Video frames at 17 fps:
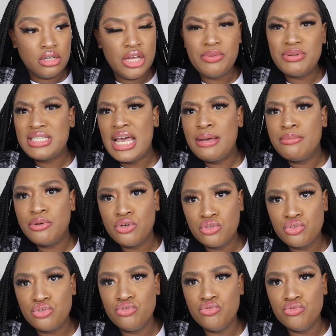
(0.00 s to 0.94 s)
was able
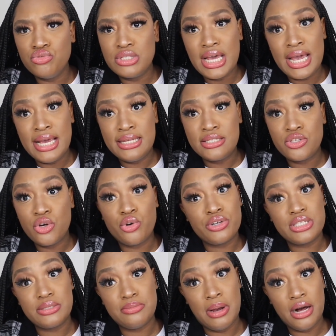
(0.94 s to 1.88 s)
to taste
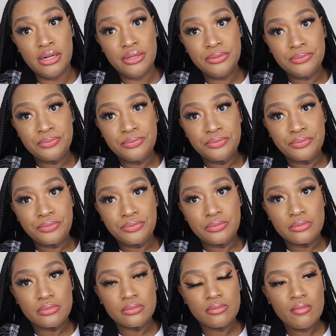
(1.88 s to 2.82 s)
or smell.
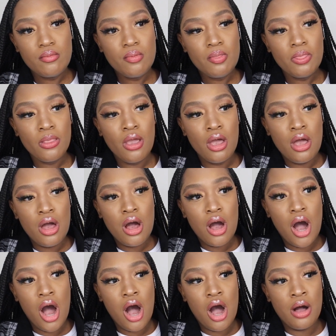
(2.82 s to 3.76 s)

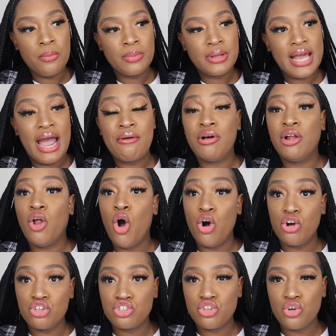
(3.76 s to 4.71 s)
Kyrell
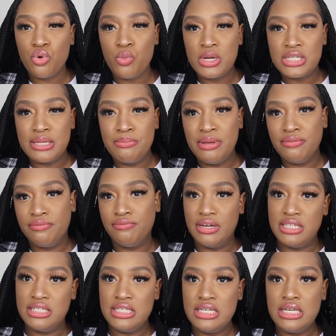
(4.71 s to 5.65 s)
also was a bit
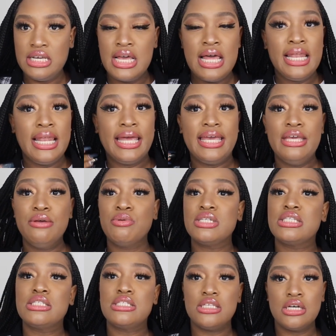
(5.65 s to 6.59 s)
fussy. Like, he
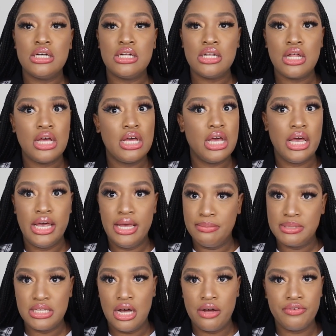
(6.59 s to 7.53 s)
was still
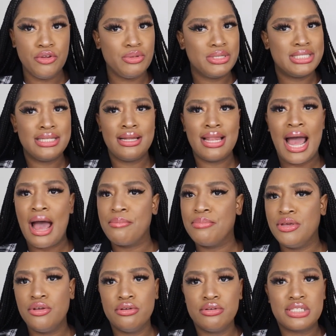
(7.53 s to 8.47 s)
himself. He was still
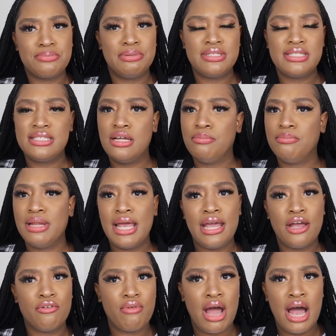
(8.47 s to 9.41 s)
happy. He was still
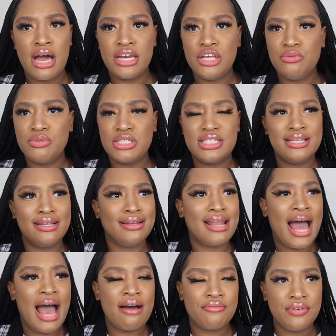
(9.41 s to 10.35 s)
playing around. He was still
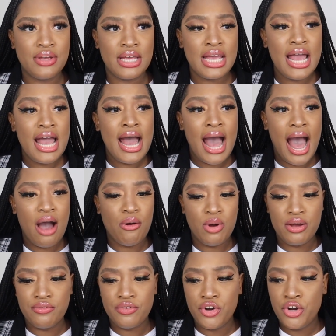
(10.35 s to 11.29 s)
laughing.
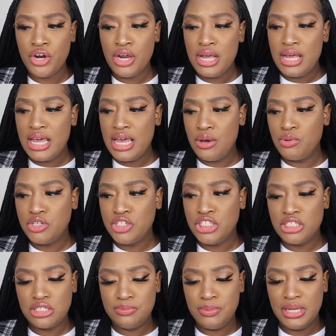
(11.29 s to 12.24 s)
However, it was
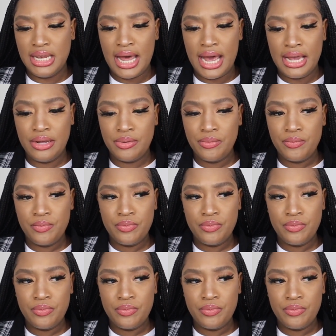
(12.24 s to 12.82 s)
just be like,